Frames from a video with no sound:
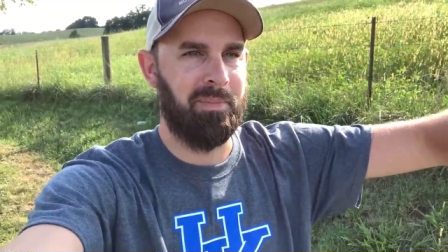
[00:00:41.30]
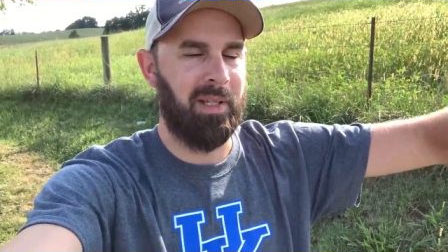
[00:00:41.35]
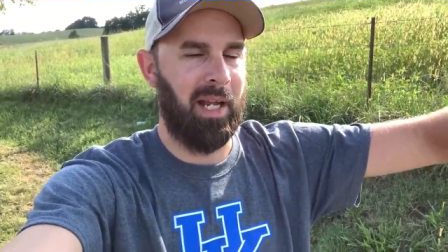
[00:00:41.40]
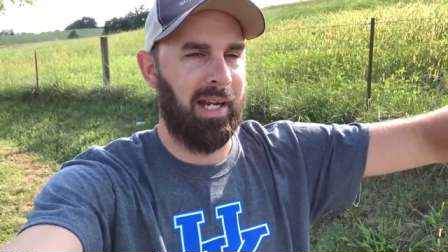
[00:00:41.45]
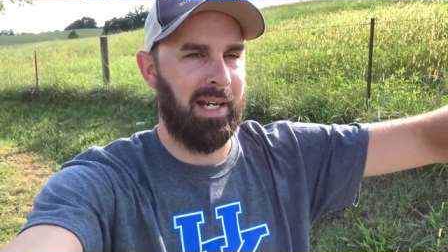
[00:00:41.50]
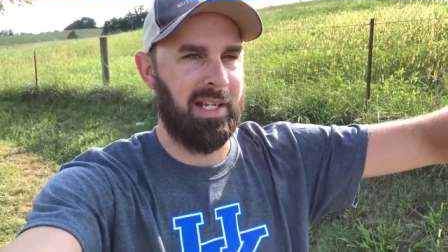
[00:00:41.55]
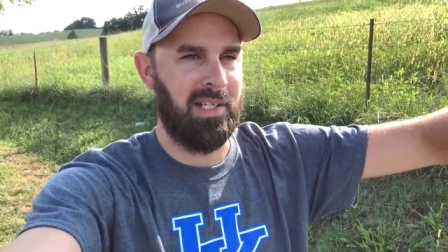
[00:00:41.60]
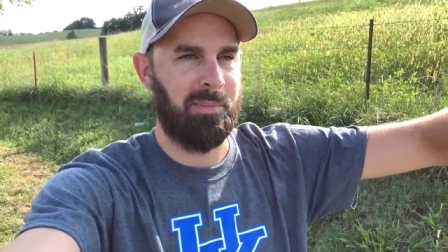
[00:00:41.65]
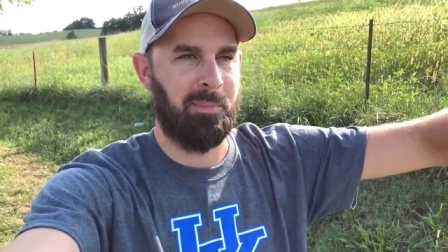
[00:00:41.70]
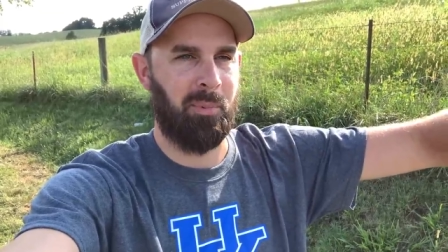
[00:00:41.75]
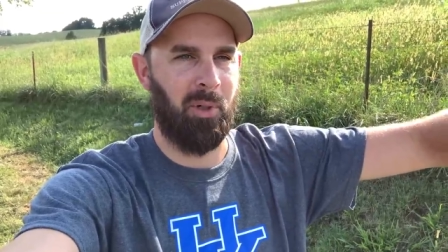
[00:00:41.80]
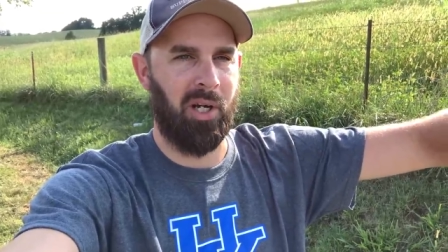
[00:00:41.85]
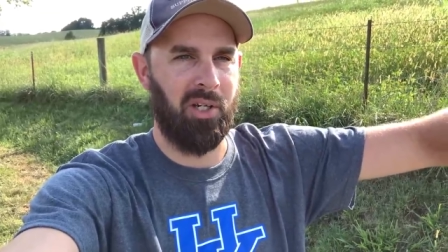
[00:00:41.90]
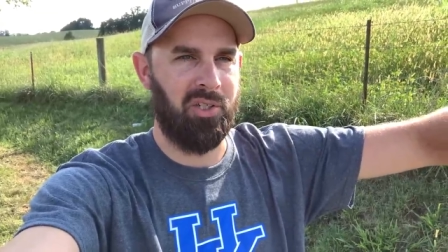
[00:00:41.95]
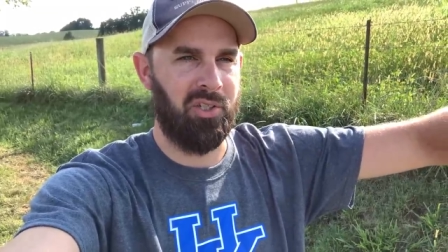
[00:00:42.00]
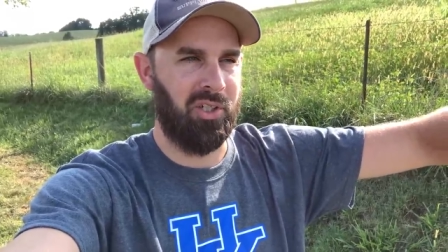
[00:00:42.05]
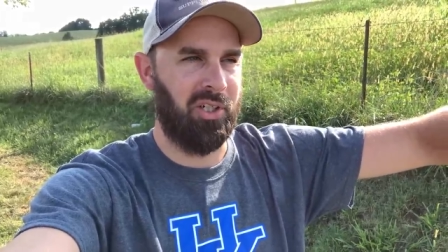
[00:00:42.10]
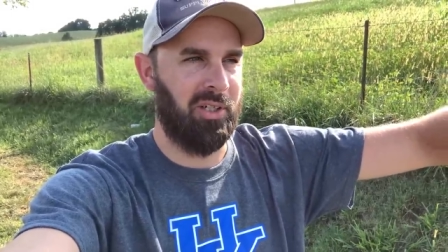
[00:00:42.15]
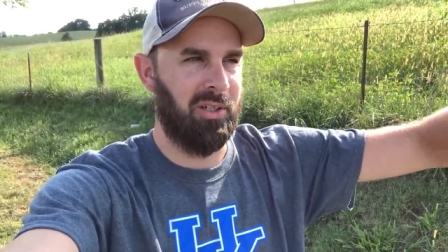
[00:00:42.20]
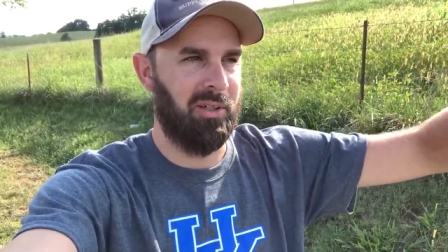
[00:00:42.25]
I guess,
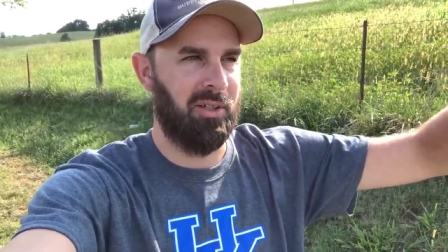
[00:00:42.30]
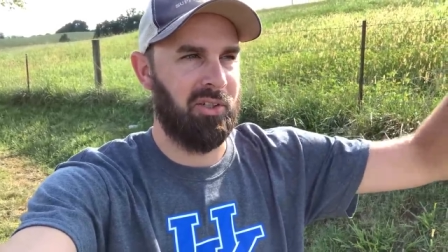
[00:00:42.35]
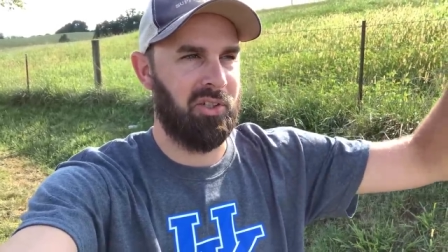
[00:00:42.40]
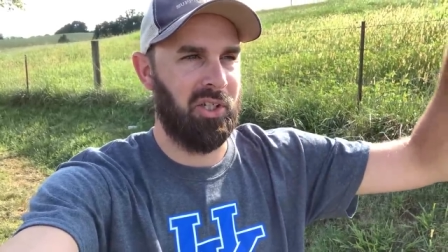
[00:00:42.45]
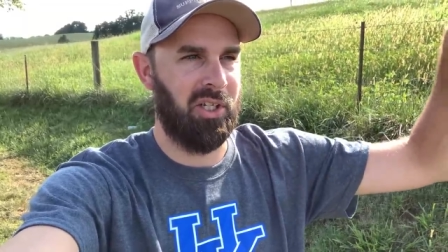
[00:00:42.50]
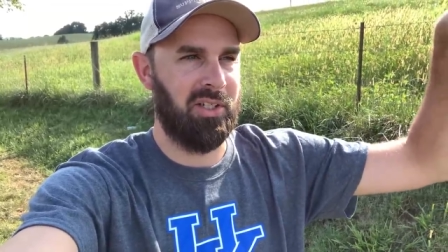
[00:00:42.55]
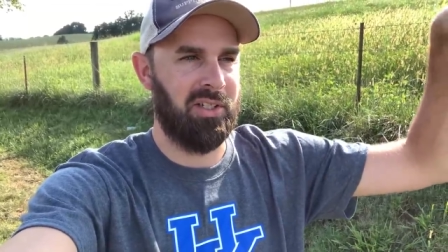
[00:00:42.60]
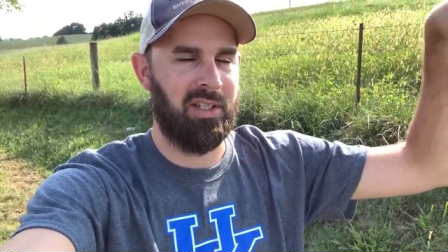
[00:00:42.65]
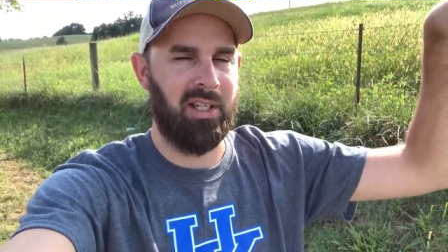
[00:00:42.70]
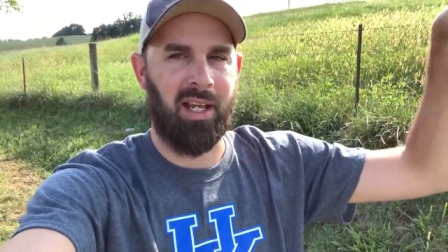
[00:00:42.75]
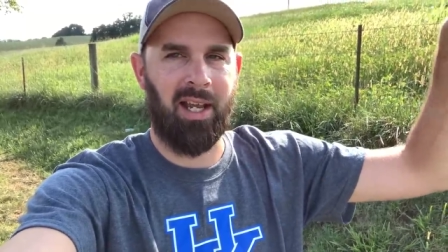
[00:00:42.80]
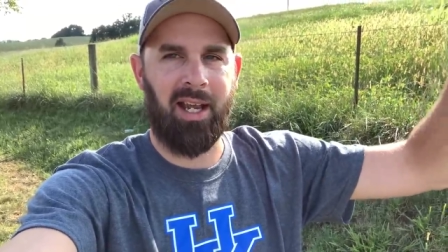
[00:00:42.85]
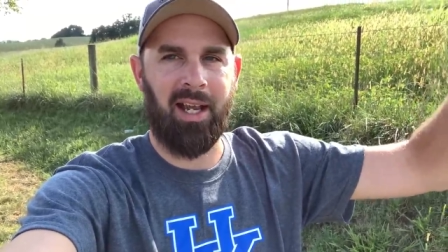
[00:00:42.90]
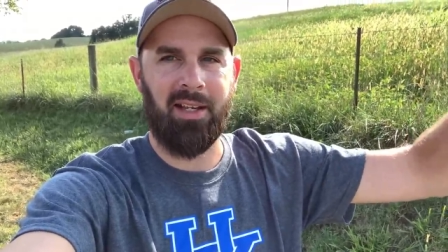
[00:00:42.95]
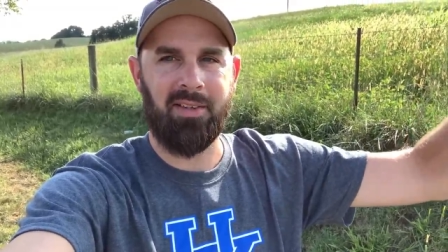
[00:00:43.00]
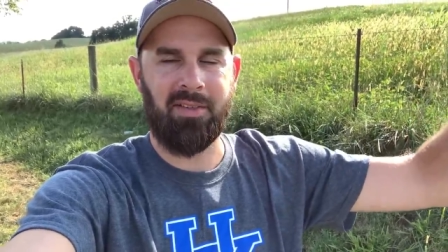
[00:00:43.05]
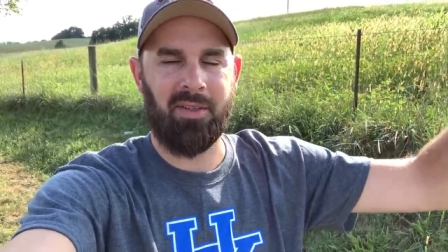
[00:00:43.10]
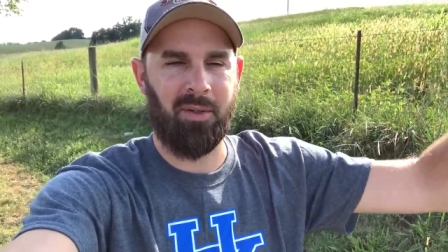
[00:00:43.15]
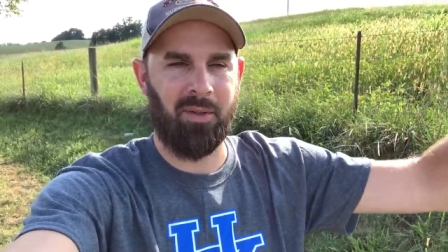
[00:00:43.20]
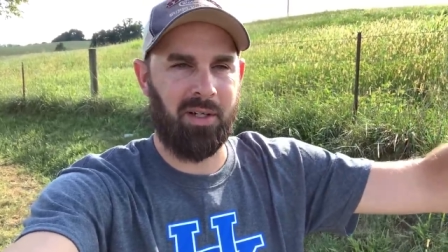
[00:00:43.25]
pressure or just the
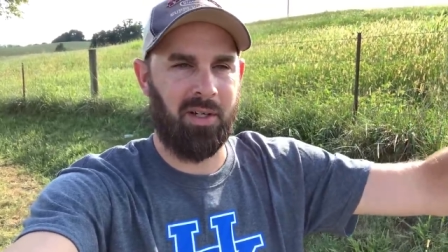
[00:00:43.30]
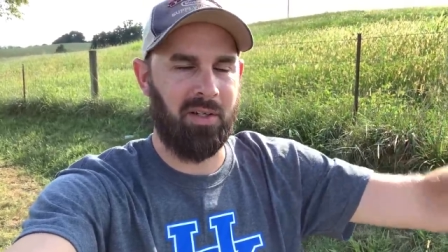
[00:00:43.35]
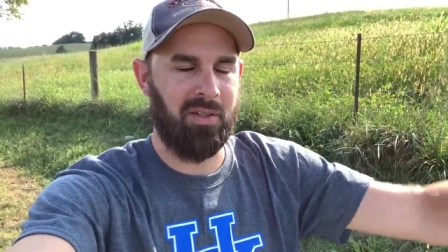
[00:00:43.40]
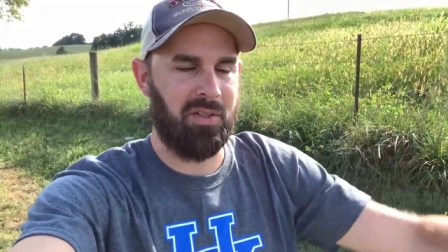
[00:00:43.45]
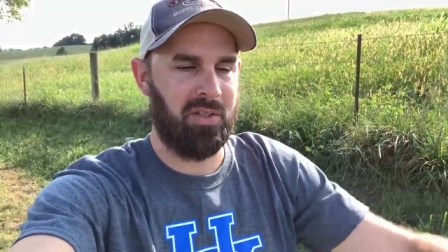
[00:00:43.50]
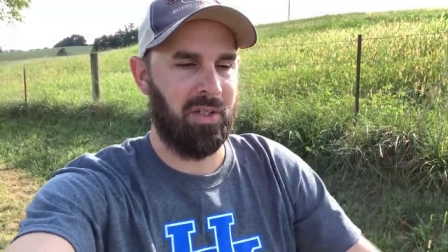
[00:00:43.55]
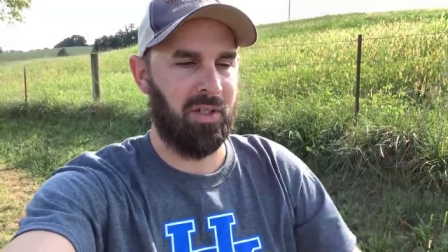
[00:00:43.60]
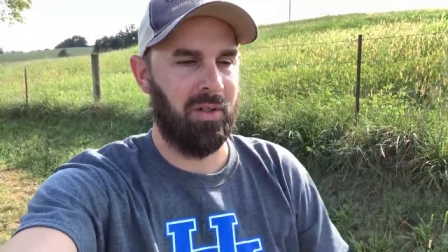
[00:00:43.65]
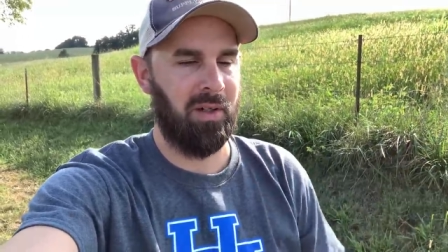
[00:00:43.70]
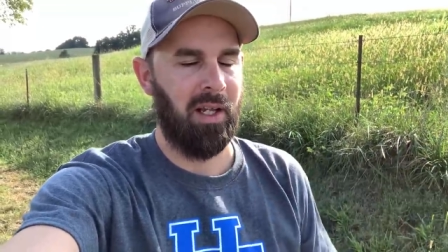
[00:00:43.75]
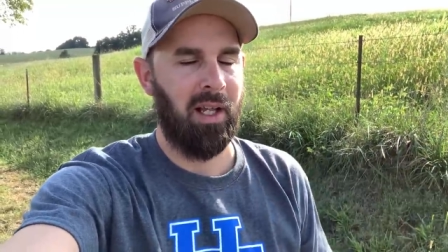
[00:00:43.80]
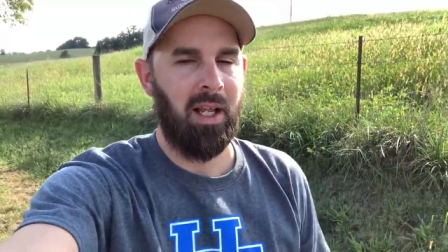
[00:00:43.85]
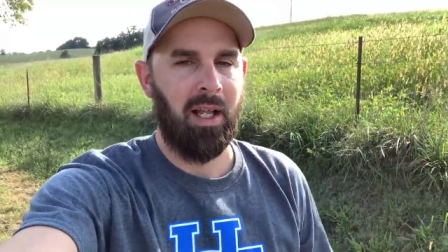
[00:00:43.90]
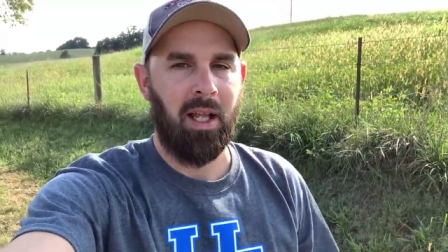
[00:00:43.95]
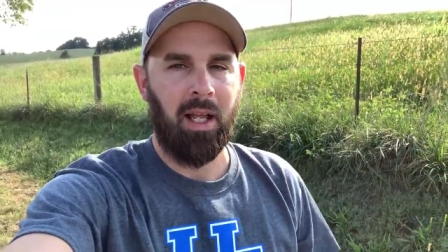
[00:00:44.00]
hassle it goes through.